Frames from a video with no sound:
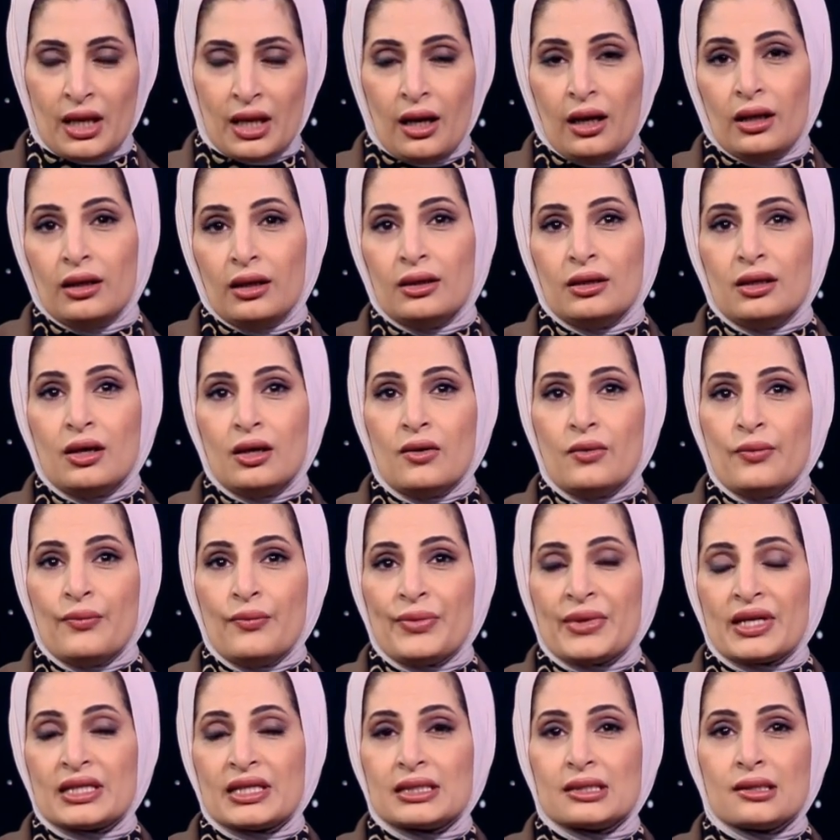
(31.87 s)
You know,
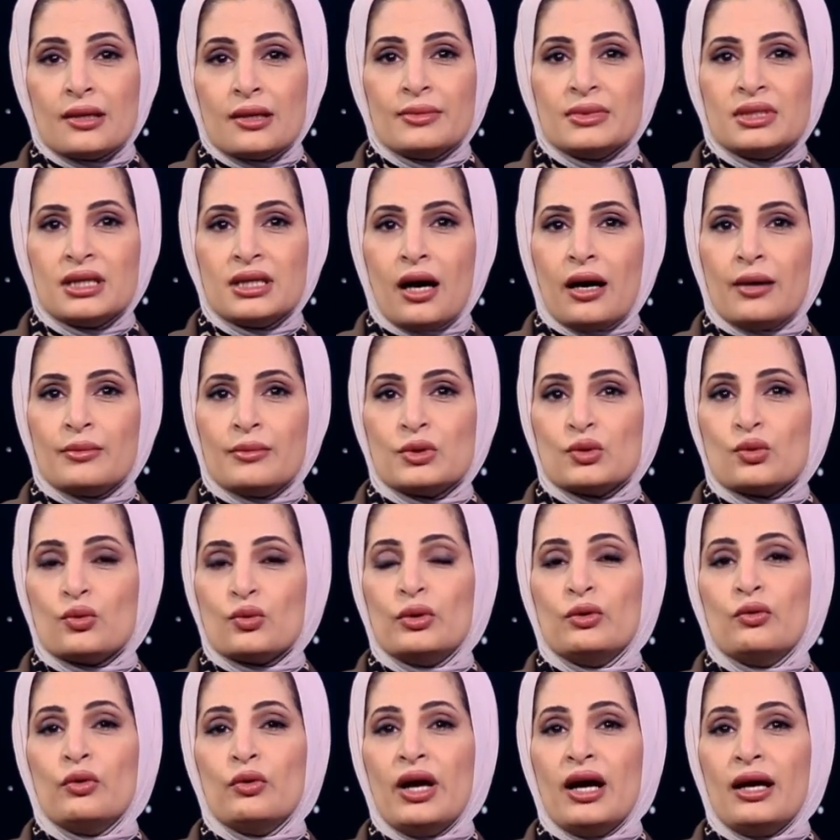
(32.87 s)
sometimes
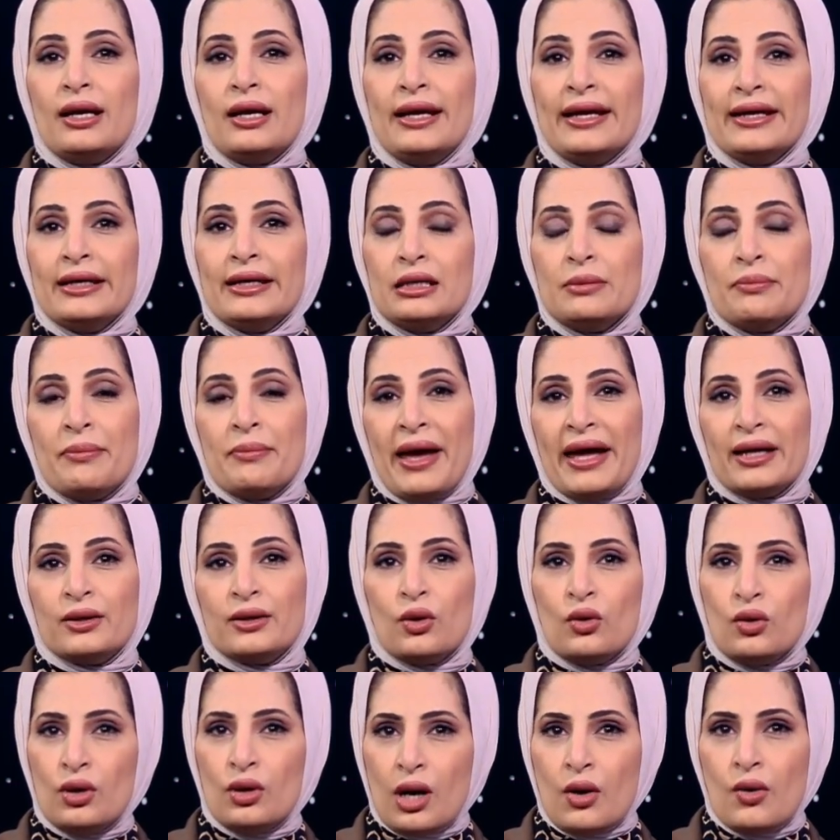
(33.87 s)
when we are laying in bed
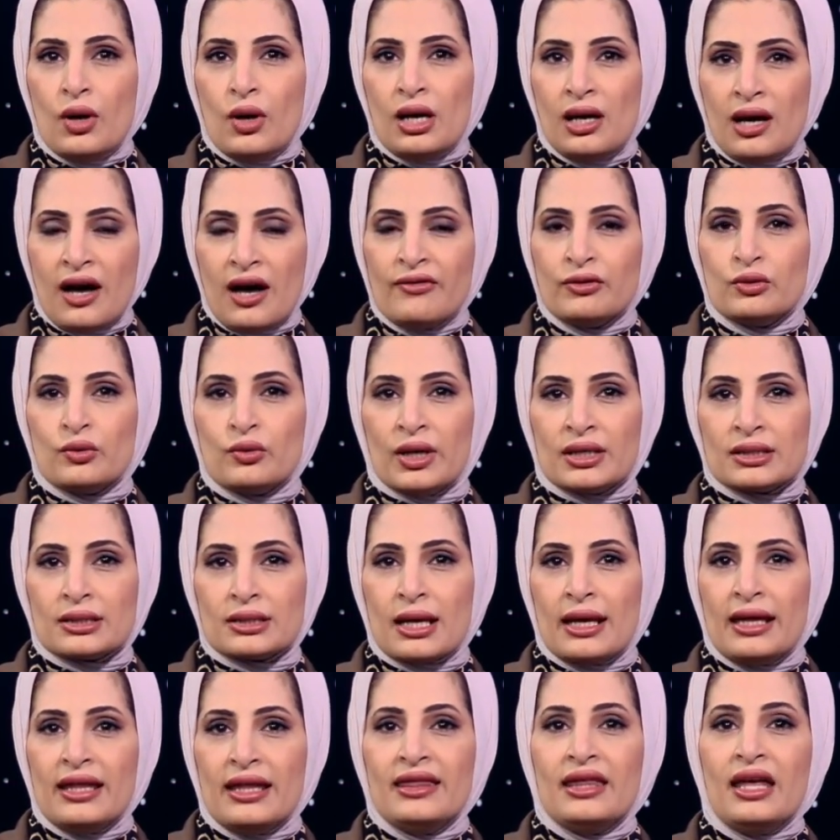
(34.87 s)
or our loved ones,
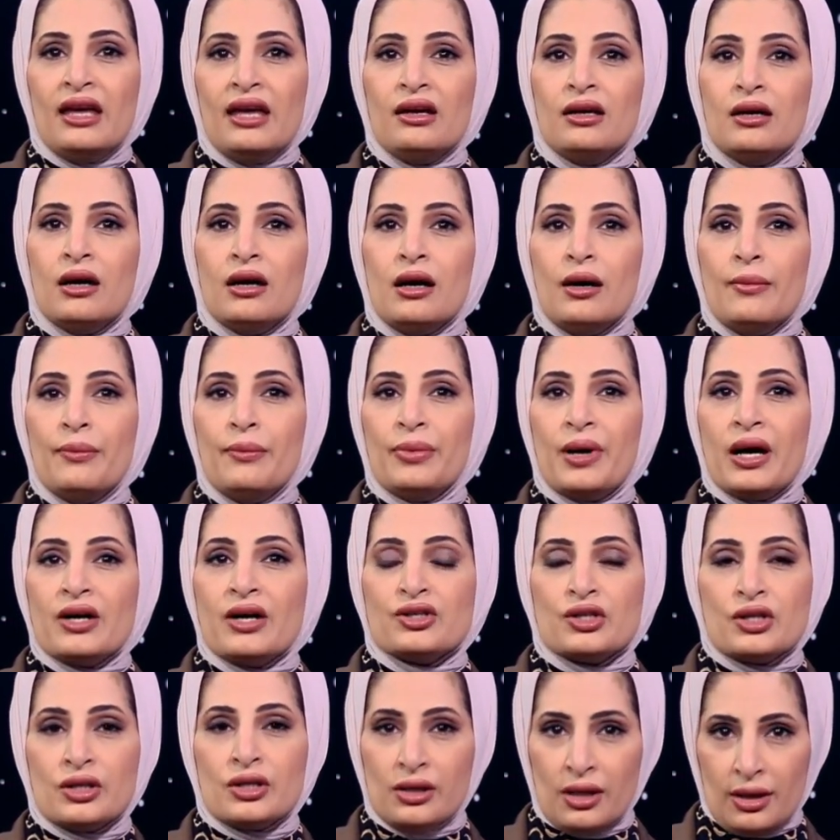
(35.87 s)
they got
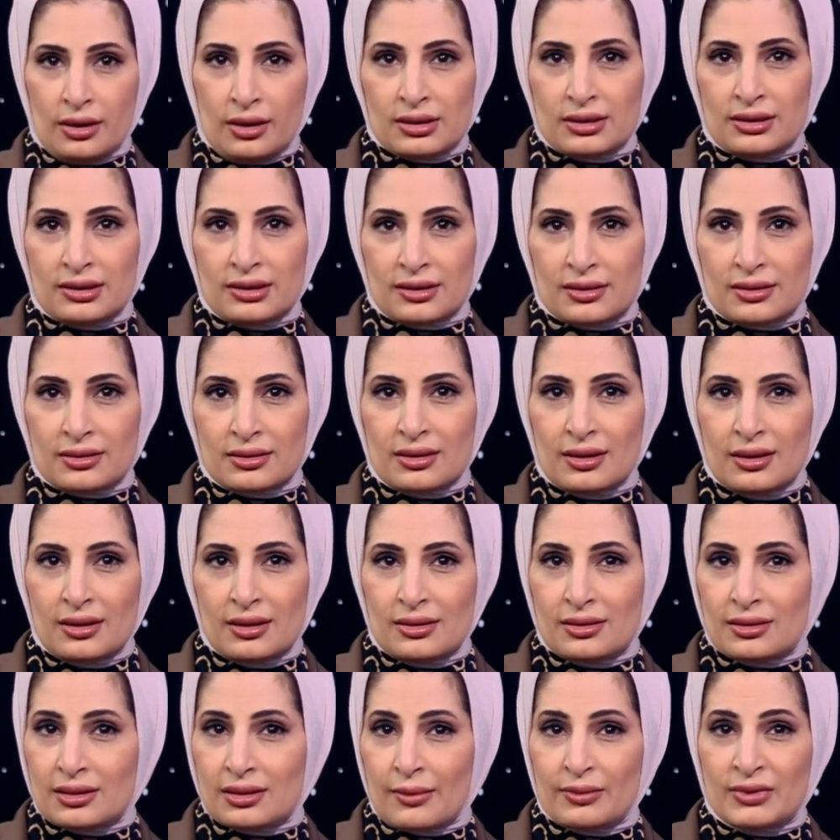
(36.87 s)
pressure ulcers,
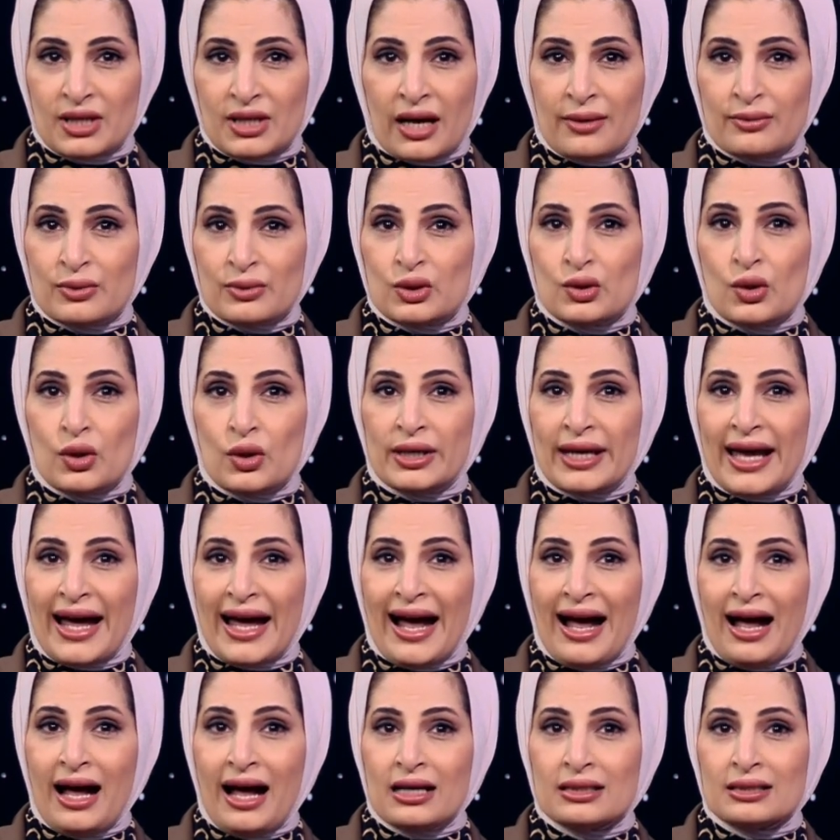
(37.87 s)
sometimes known
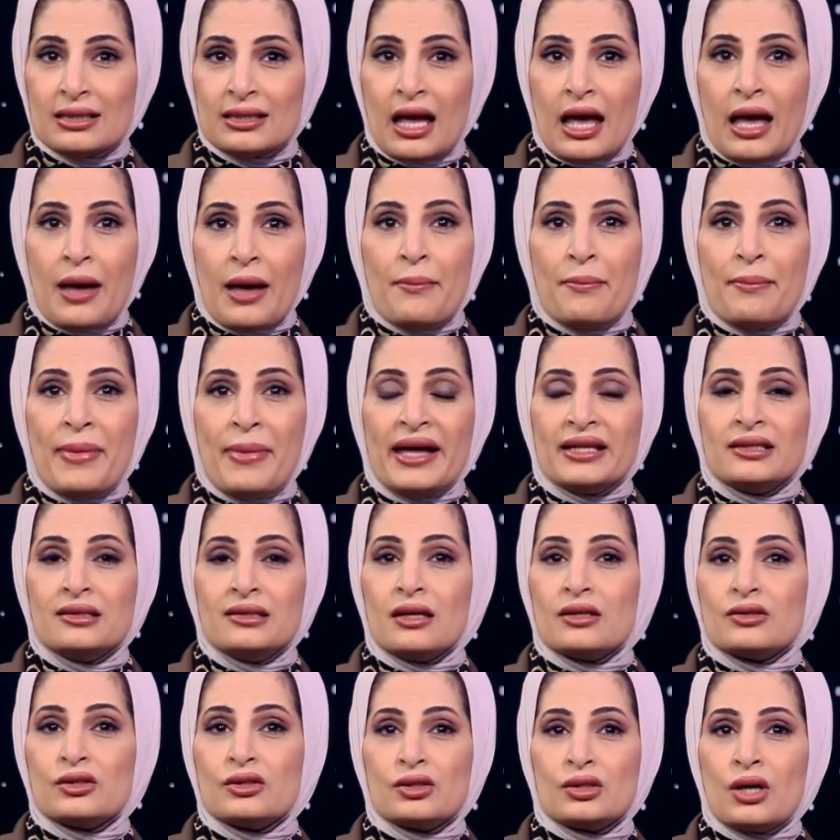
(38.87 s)
as
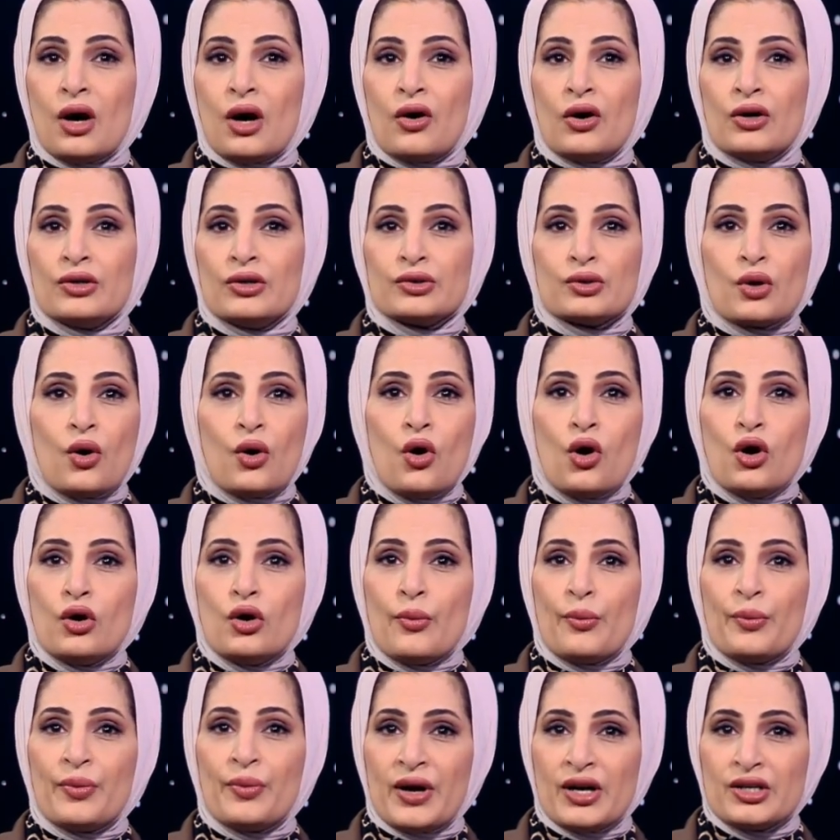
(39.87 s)
Bedsores or
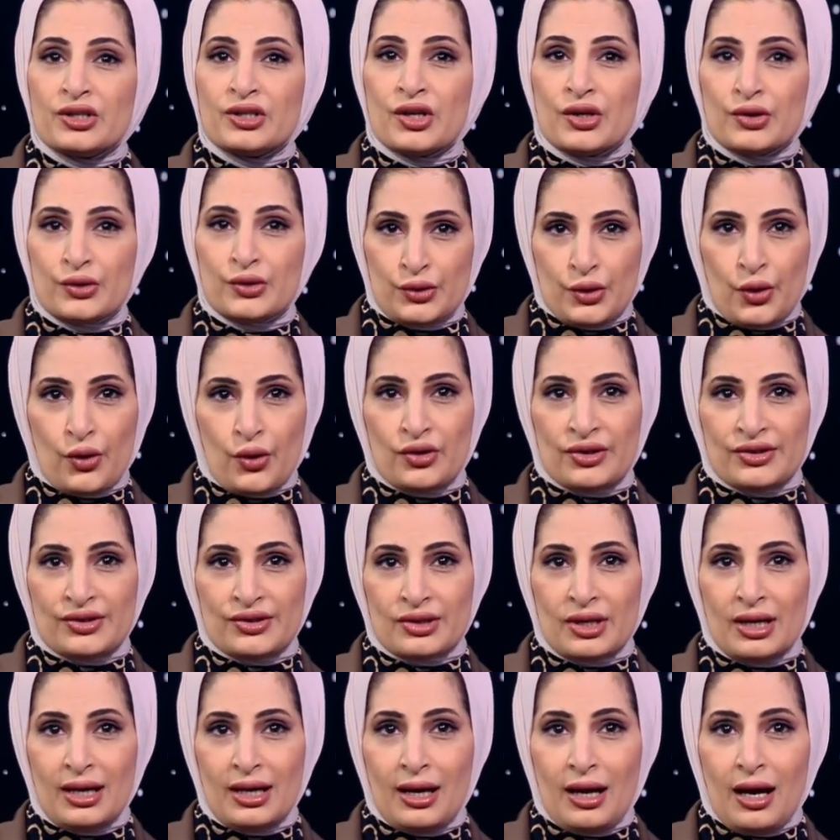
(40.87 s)
pressure sores,